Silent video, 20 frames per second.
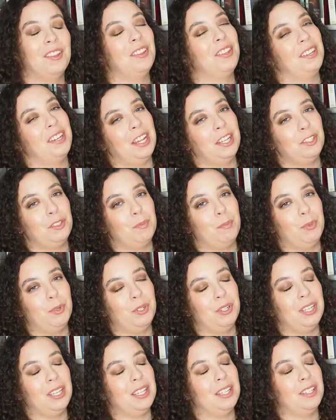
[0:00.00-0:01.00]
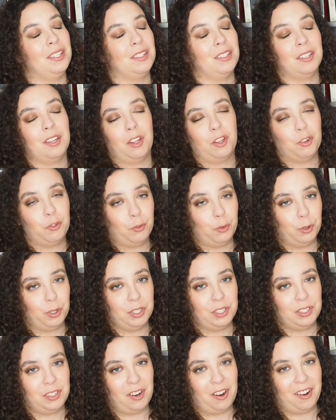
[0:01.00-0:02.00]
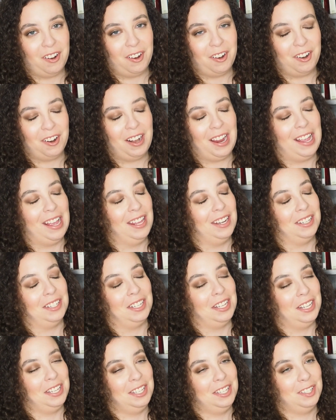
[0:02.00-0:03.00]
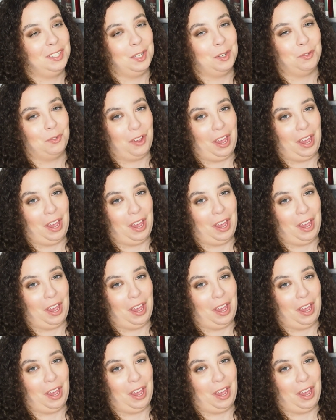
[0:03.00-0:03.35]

The next book is another four star, and it is, in